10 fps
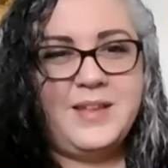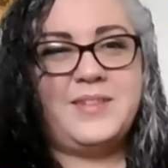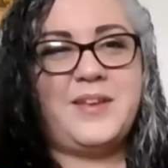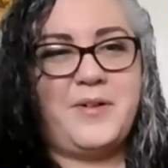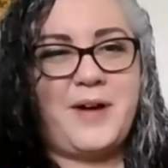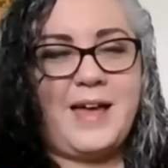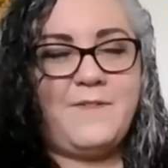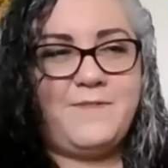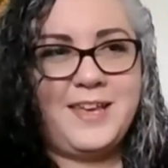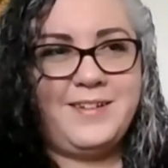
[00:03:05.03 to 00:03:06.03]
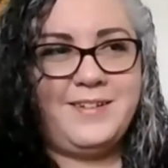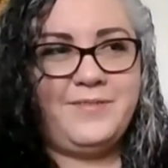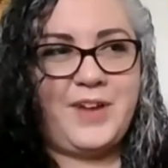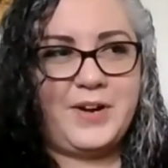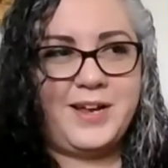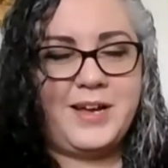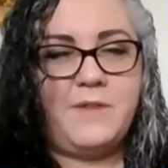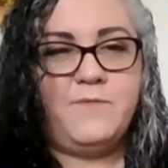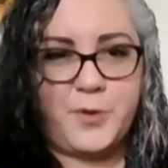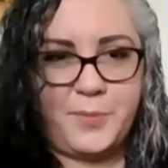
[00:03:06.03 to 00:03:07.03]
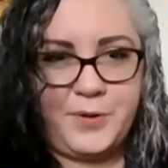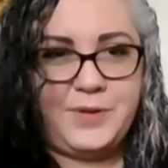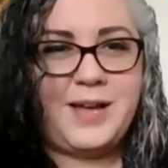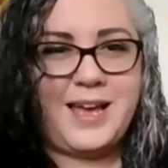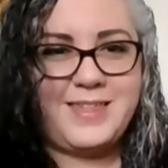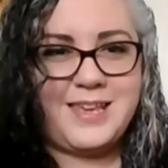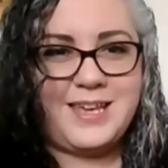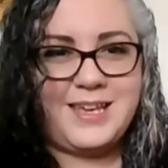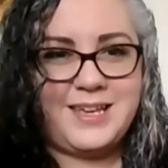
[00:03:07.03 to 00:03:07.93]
So I feel very comfortable, I think,